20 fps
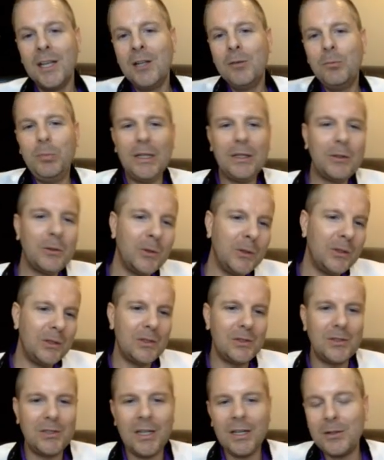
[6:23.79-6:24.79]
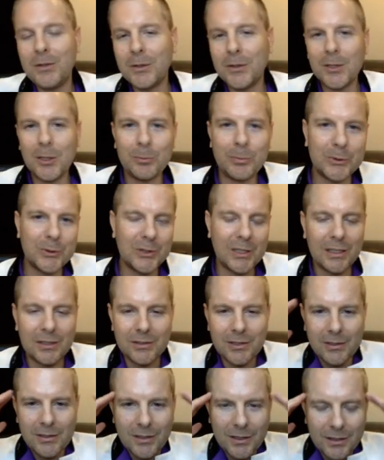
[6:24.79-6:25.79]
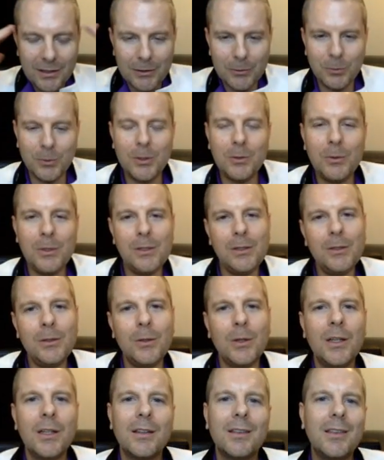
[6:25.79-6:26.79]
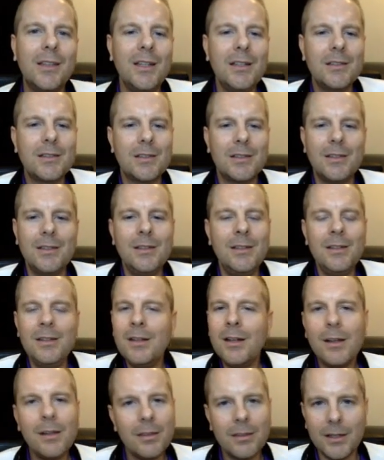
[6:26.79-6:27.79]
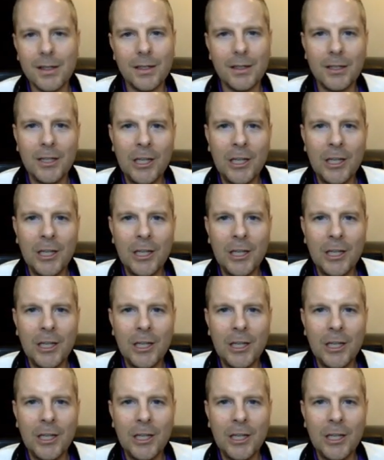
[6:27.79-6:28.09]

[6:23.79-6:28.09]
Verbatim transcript: Bitcoin is down a couple thousand dollars. What do we do? That's nothing.